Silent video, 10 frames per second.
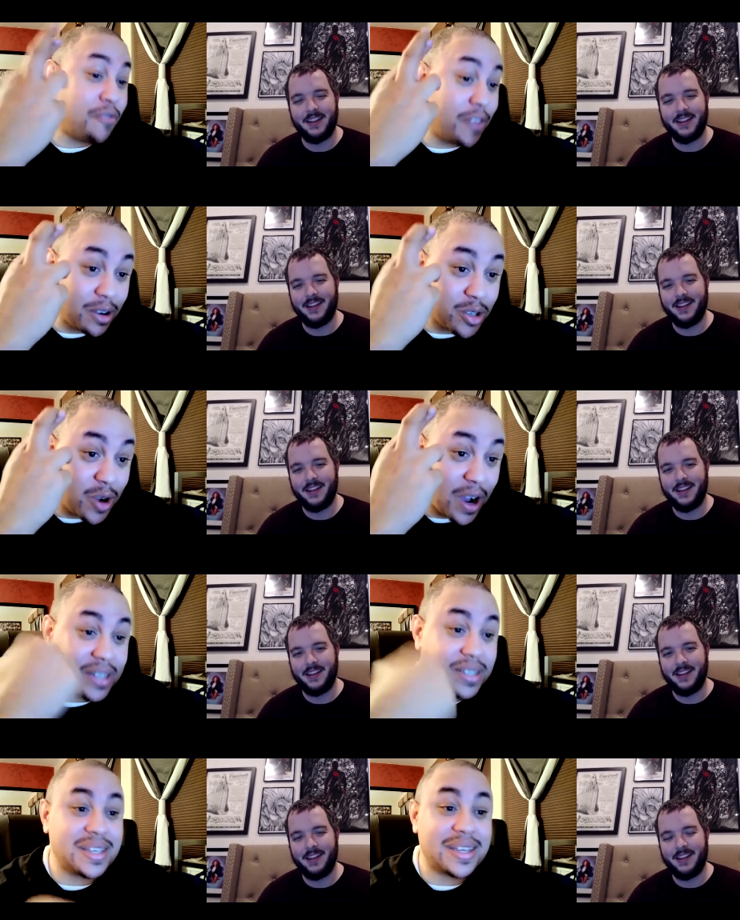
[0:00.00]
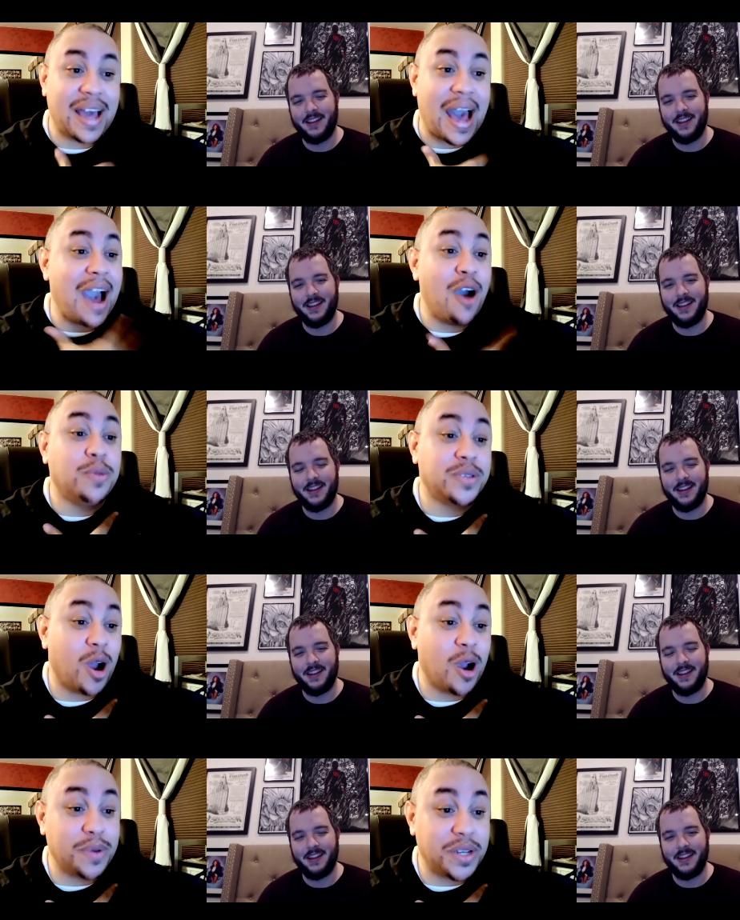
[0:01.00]
Speaker 1: Fingers crossed. I hope it's
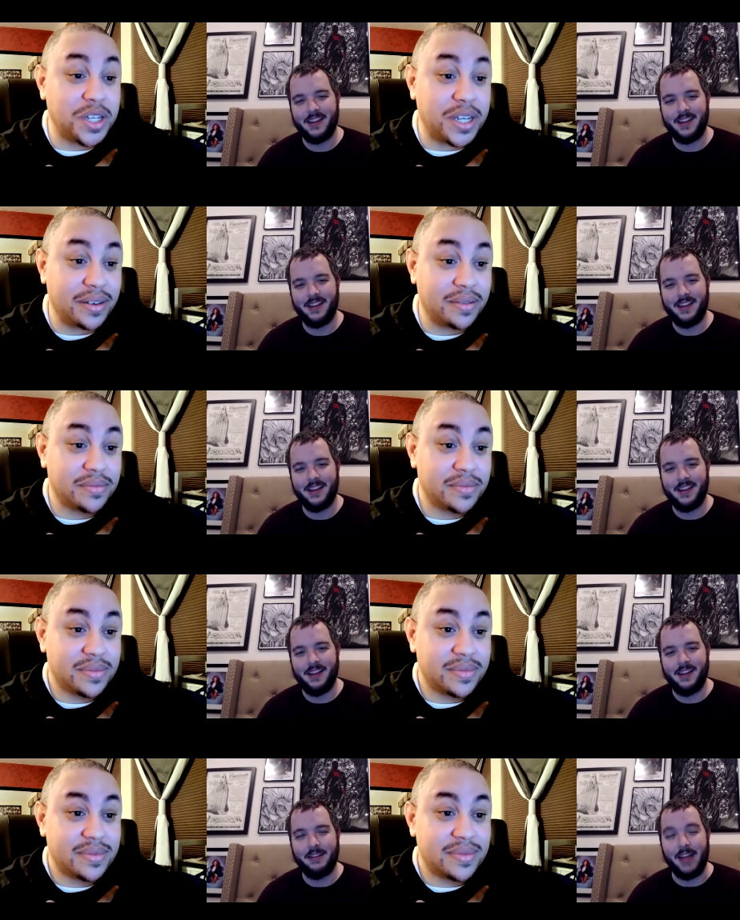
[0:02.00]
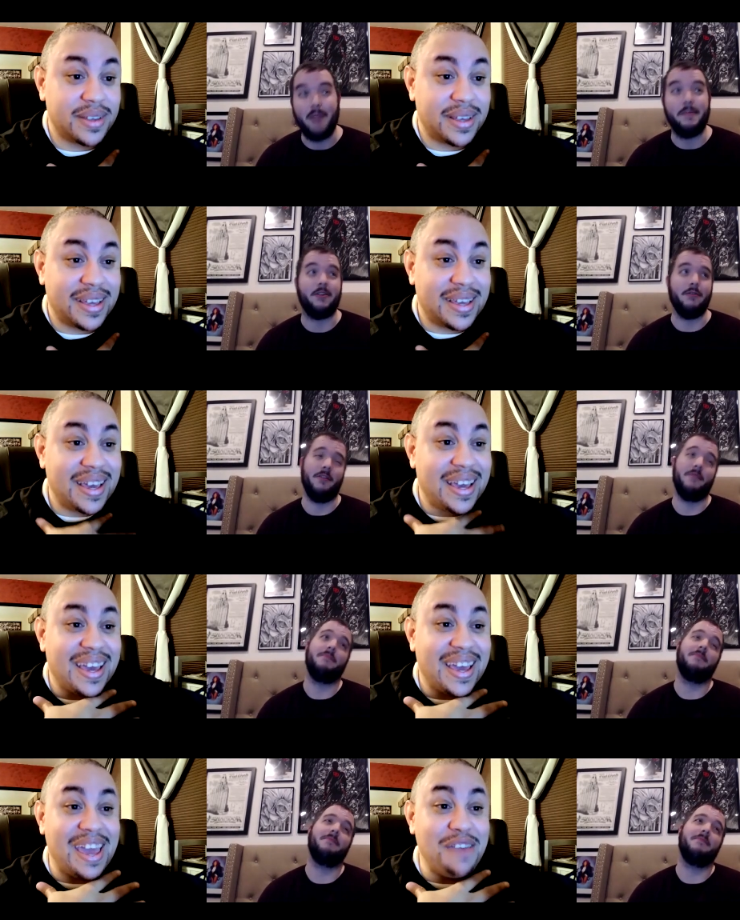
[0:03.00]
an RPG. That'd be cool.
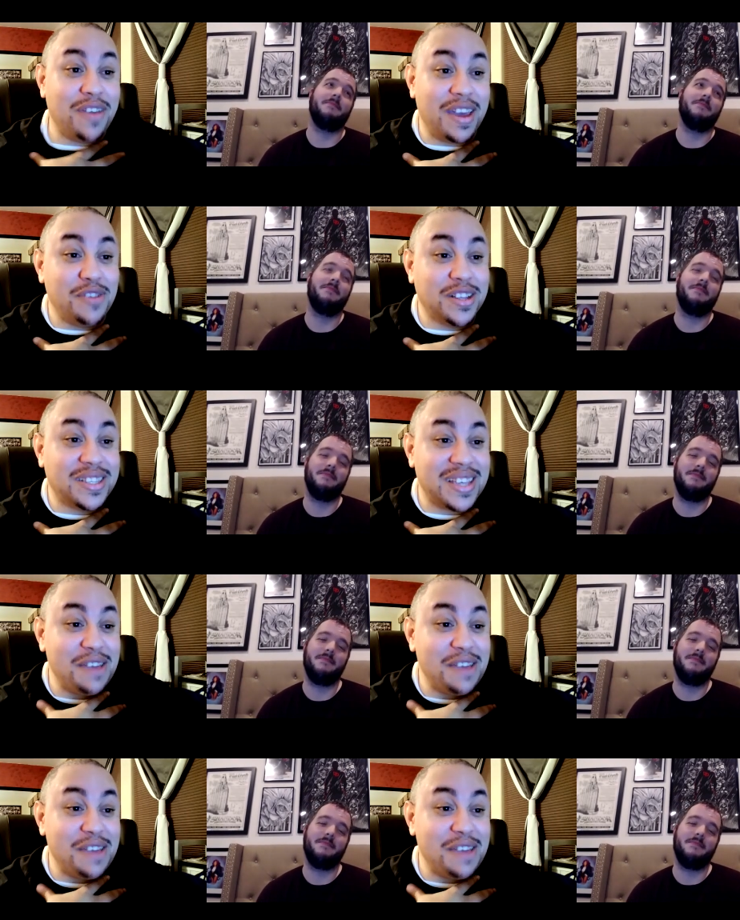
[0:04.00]
If it's